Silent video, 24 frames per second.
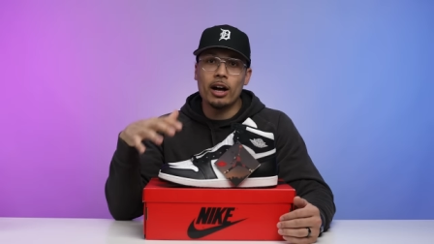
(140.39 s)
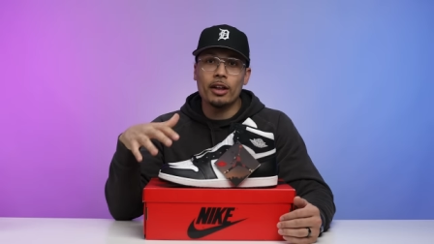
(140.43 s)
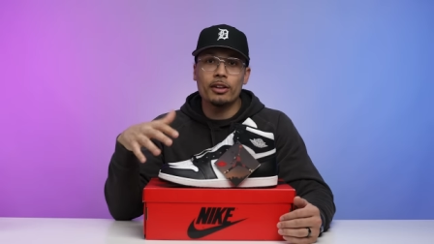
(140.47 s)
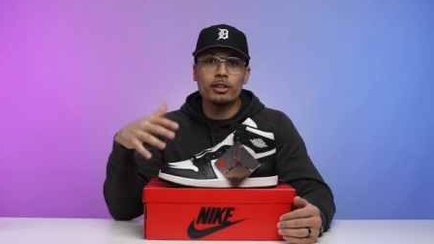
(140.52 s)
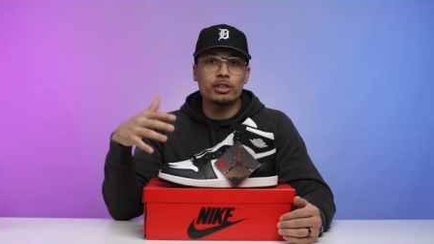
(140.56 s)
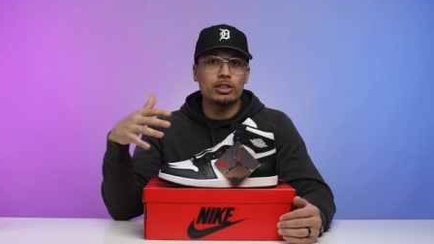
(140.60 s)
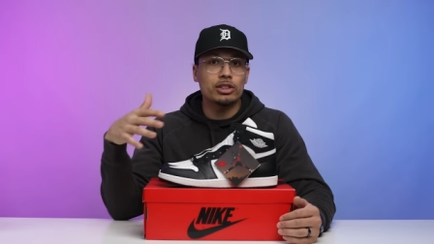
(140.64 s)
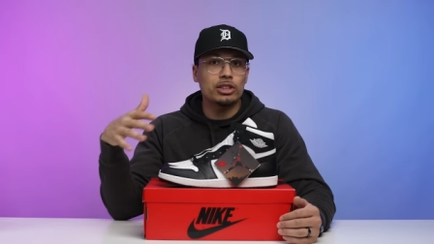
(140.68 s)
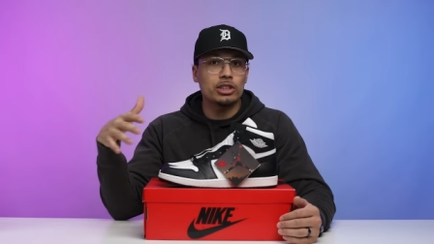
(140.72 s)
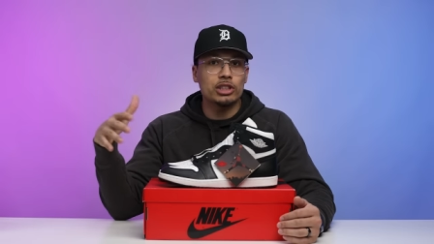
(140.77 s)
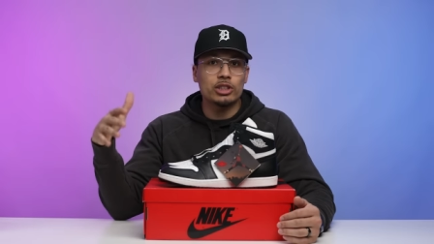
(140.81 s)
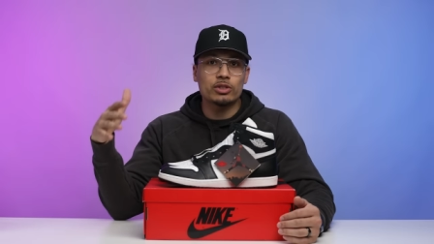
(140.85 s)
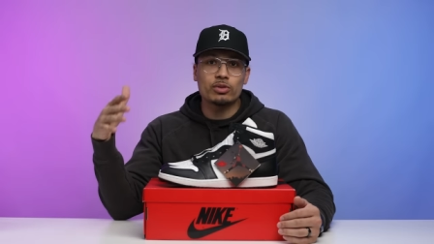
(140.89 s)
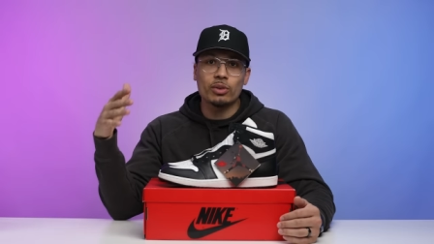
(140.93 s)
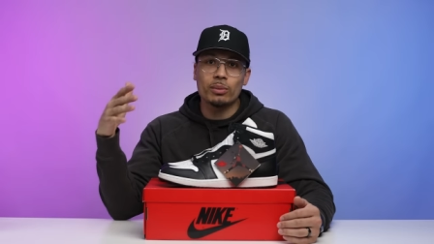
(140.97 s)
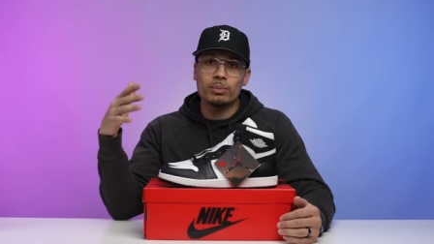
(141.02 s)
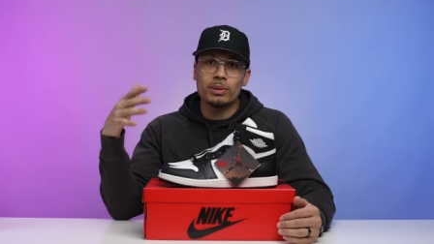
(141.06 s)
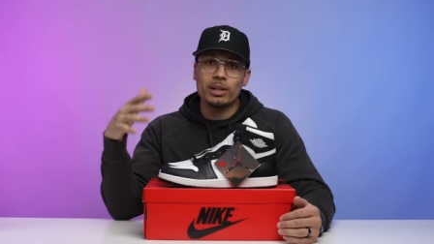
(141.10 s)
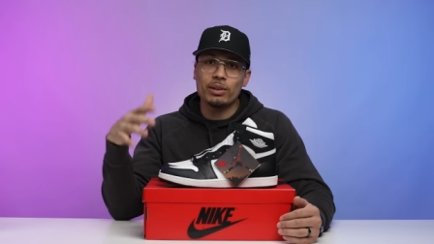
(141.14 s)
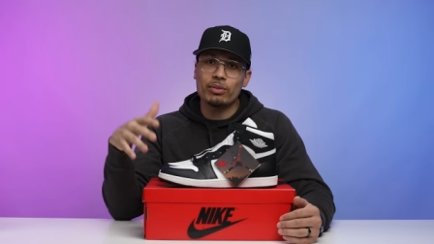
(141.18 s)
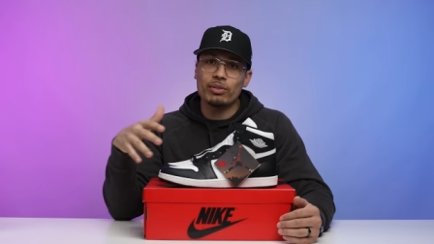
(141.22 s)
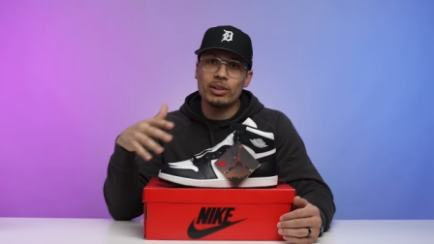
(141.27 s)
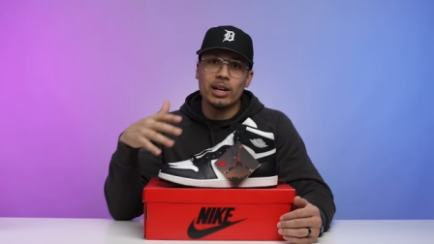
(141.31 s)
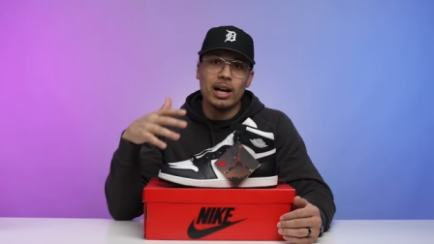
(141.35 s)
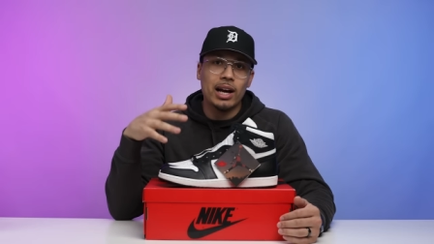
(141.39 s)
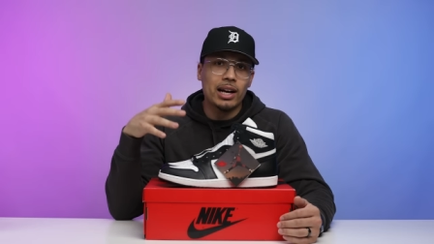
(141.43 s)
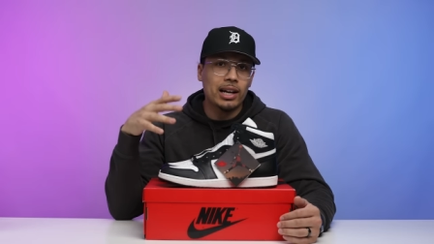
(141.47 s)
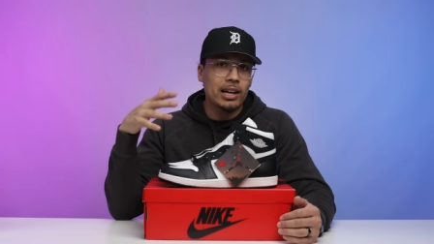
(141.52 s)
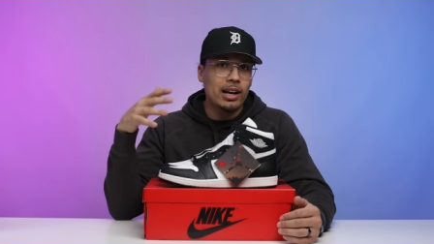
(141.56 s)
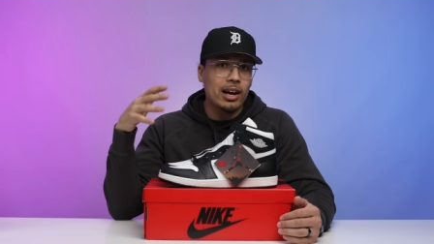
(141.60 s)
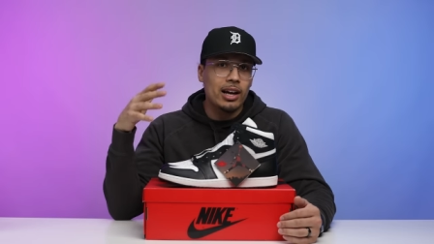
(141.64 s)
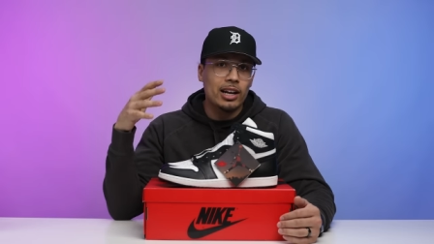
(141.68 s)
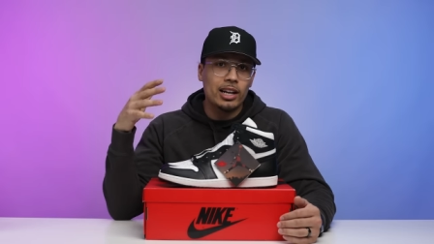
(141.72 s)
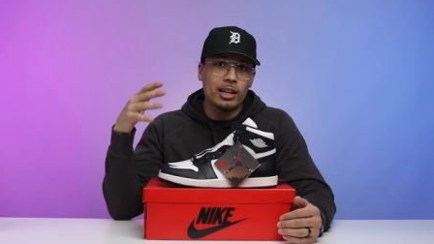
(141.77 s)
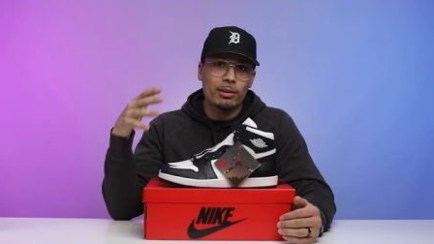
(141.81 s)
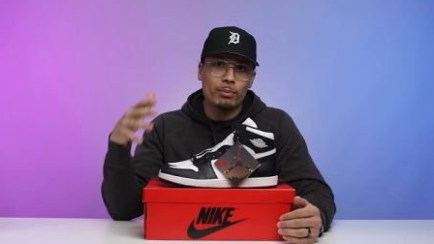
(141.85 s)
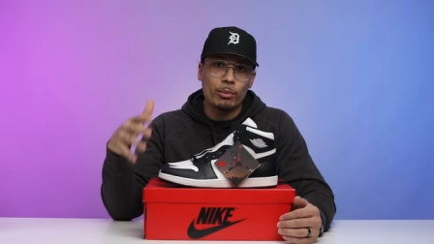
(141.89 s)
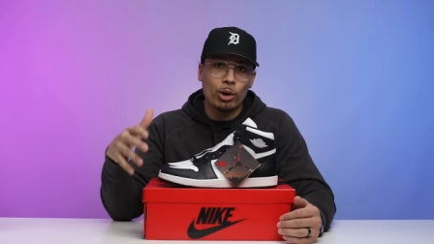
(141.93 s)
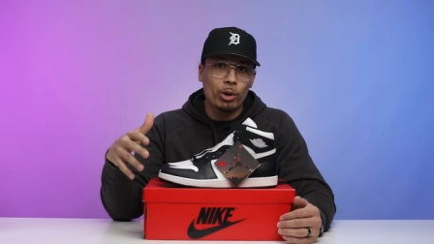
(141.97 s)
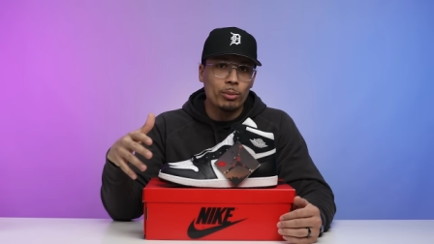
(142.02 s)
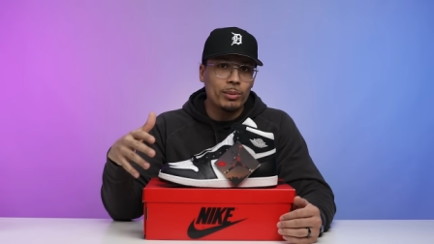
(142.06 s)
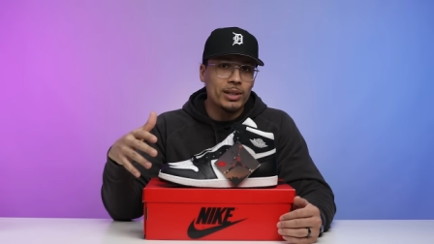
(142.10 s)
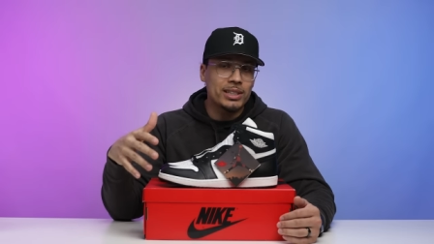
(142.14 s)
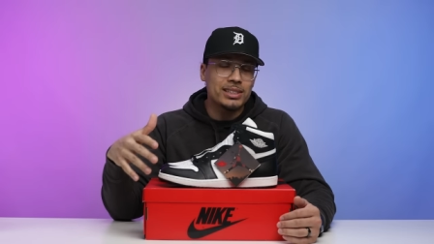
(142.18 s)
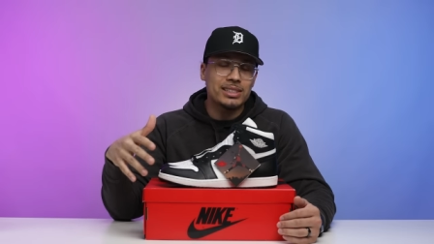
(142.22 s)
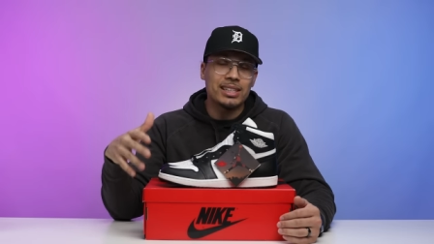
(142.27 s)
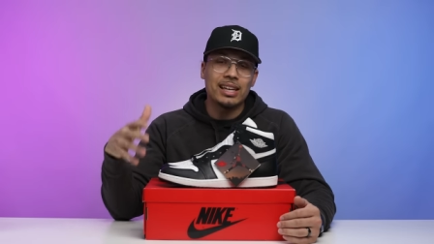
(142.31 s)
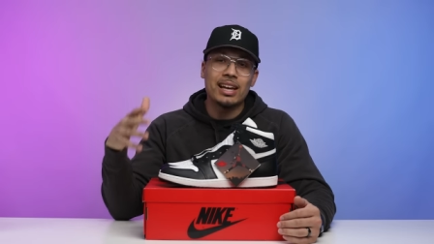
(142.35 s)
other shoes from different iconic
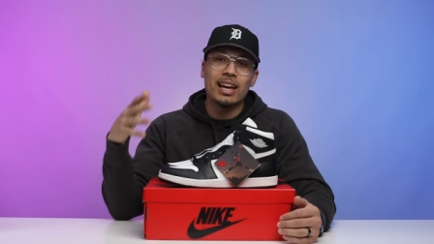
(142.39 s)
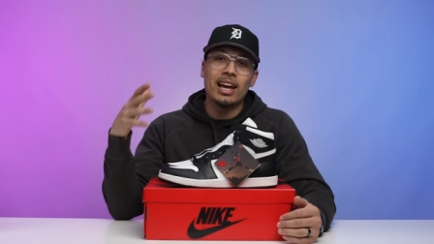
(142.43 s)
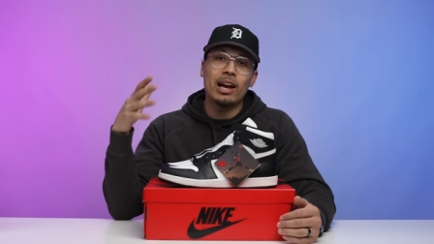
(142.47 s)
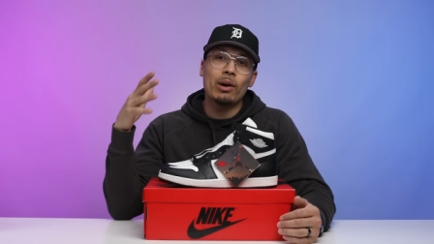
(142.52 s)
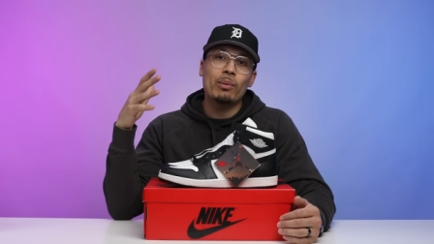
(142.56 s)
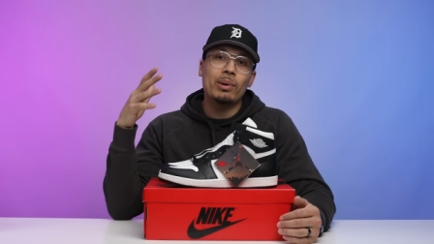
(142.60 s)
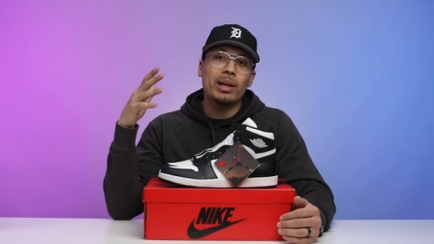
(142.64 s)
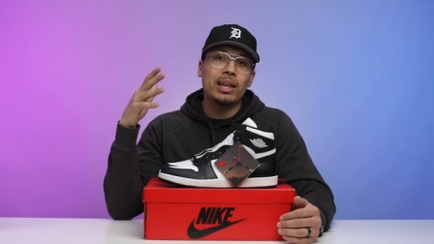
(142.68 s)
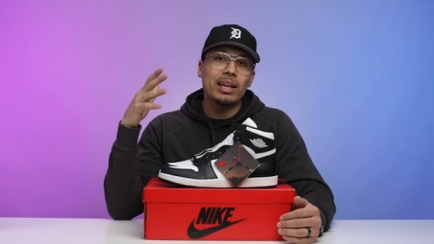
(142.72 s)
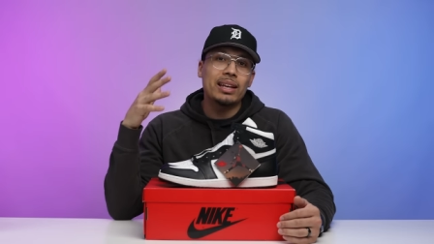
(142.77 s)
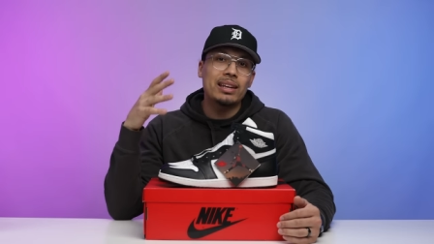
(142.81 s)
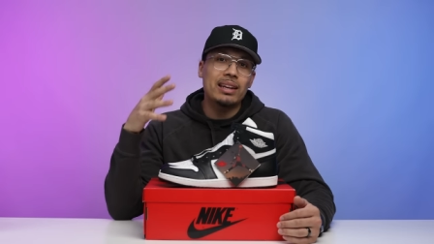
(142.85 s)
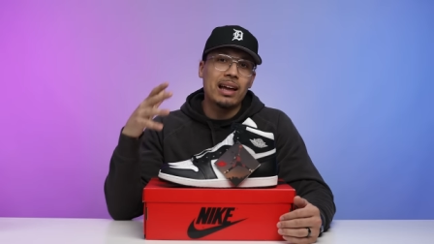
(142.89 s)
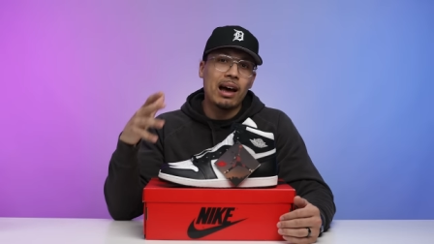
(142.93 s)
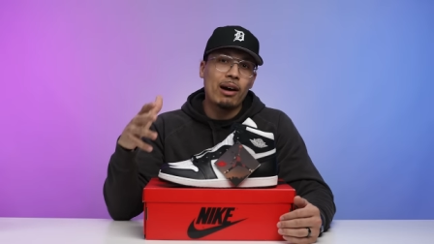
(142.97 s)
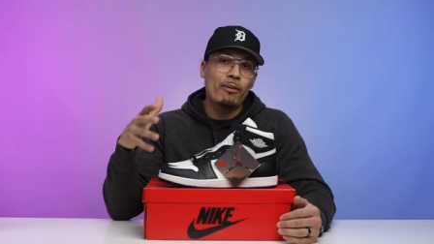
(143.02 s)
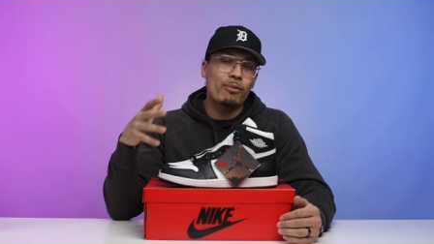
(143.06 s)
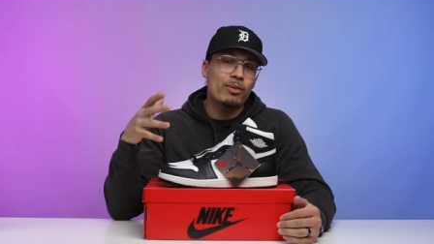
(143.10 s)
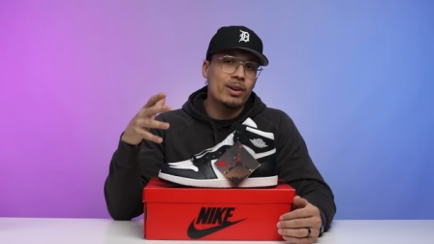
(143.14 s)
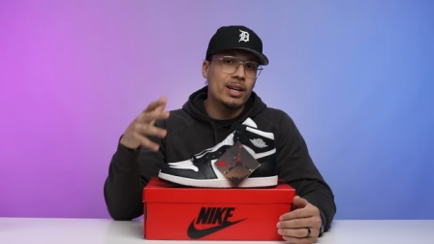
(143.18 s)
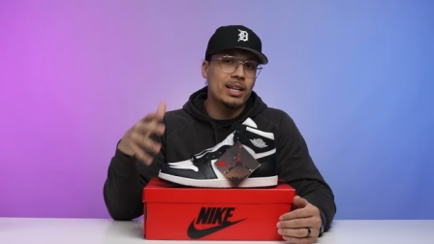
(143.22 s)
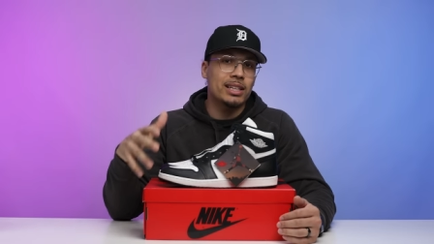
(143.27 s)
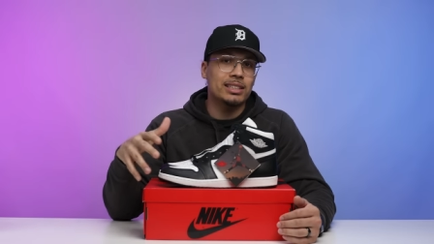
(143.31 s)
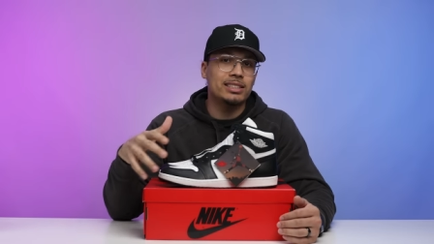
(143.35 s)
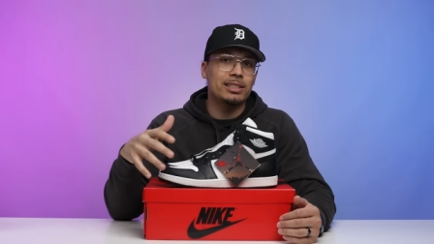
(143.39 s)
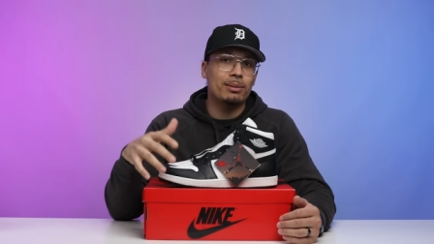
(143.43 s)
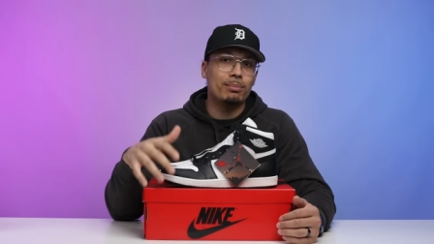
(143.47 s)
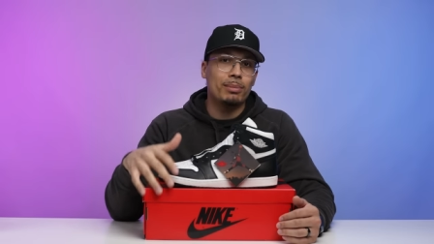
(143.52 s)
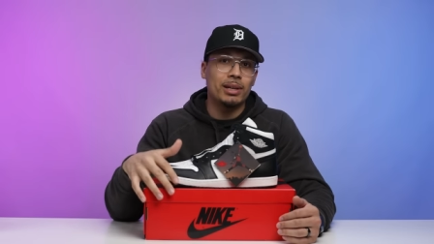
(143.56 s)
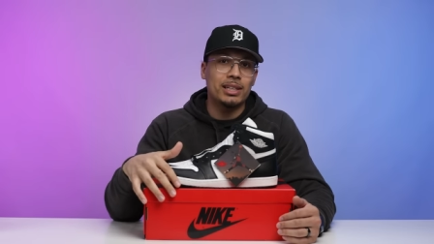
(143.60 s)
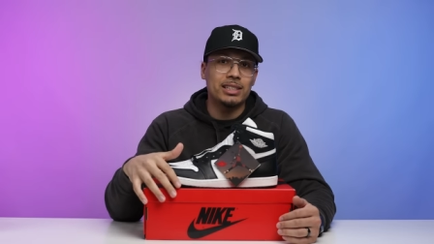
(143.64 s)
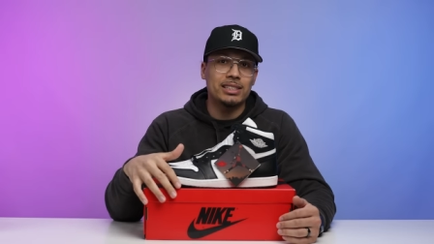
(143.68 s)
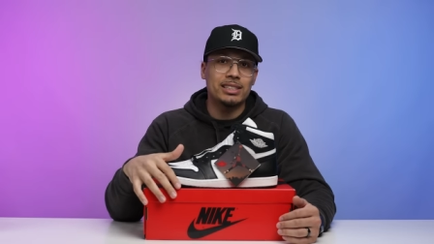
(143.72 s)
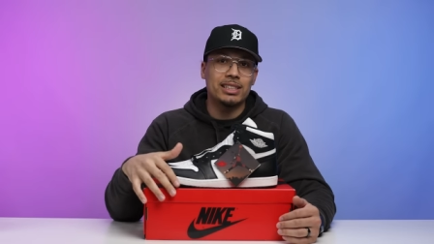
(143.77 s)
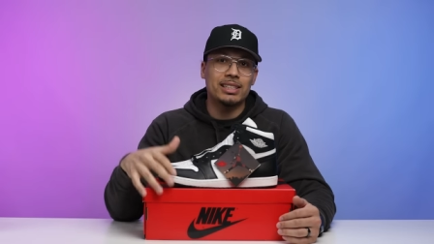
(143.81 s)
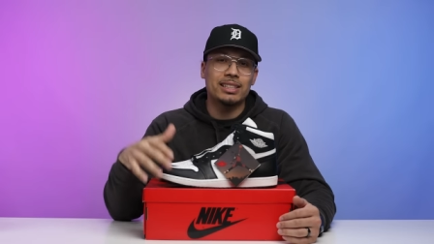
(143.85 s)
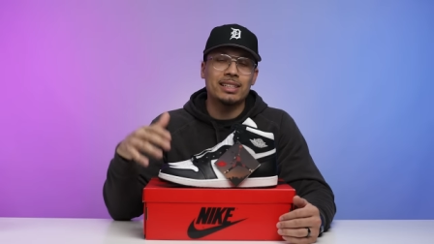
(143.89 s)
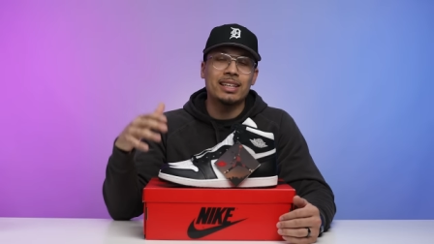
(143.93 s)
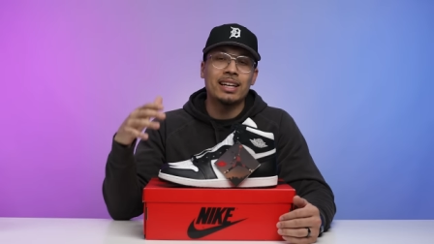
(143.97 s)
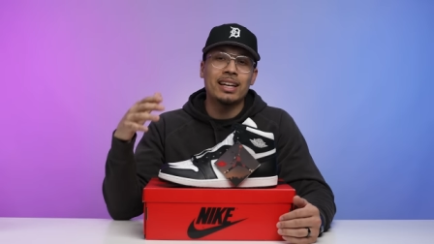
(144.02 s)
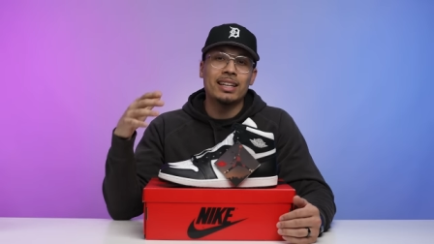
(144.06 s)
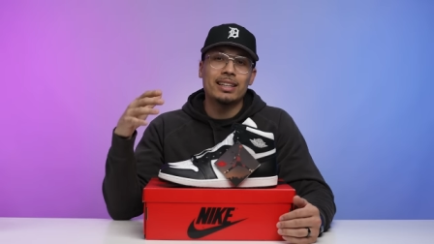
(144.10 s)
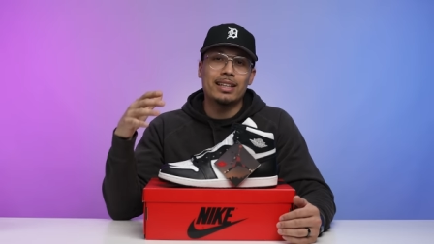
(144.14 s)
moments, and we cannot forget to mention